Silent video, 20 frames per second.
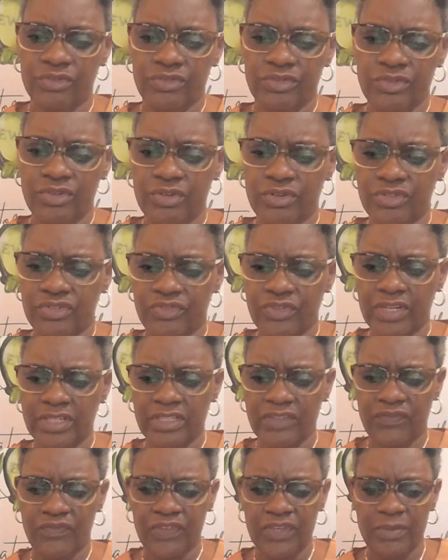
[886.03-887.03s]

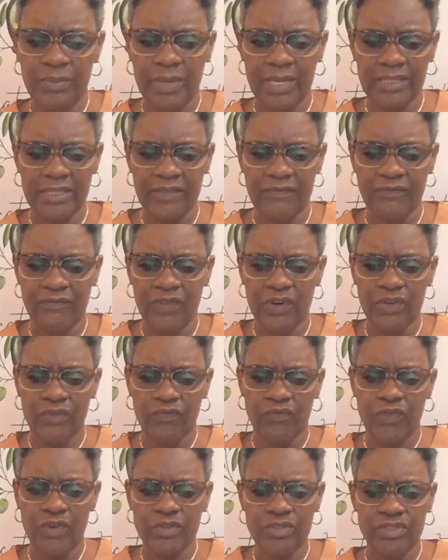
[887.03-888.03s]
Constructive feedback that
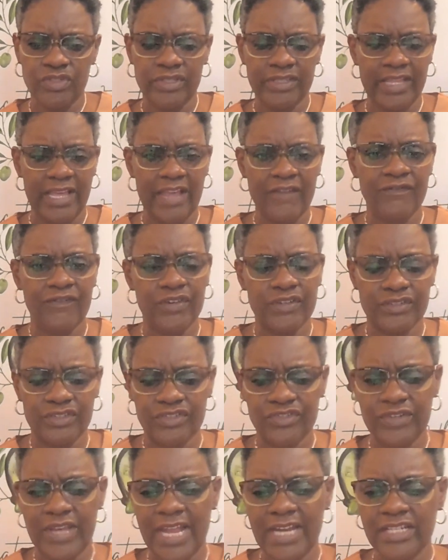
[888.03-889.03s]
focuses on the effort, the
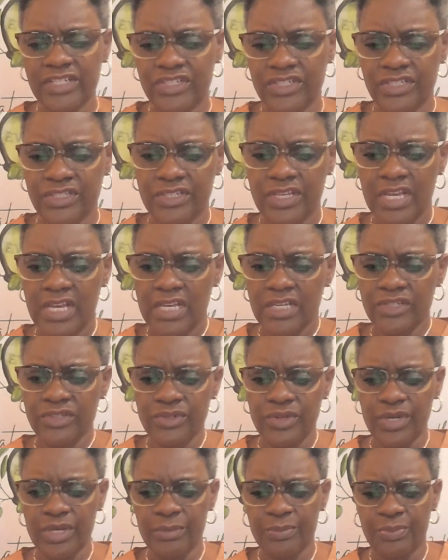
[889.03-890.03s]
strategies,
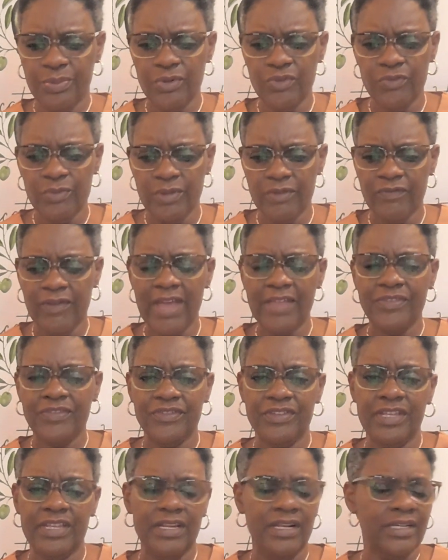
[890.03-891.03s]
improvement rather
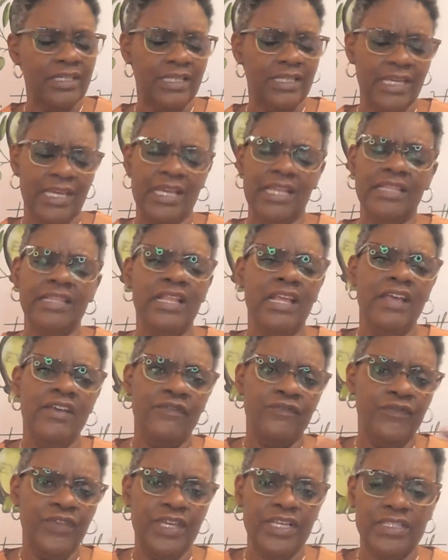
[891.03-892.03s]
than, again,
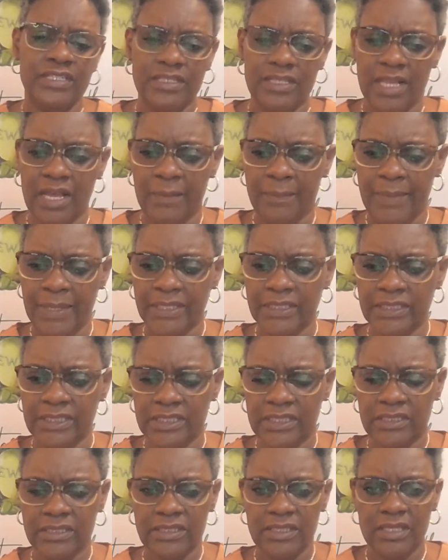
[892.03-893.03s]
fixed
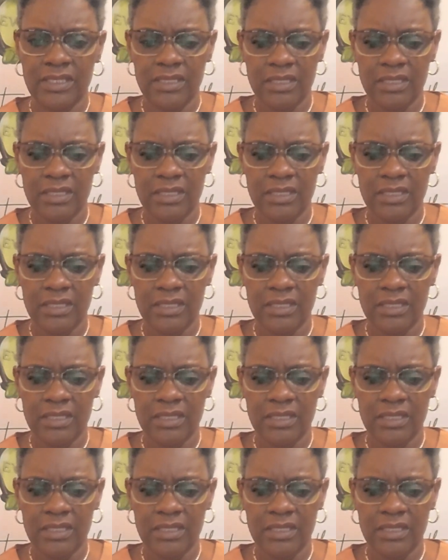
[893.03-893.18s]
abilities.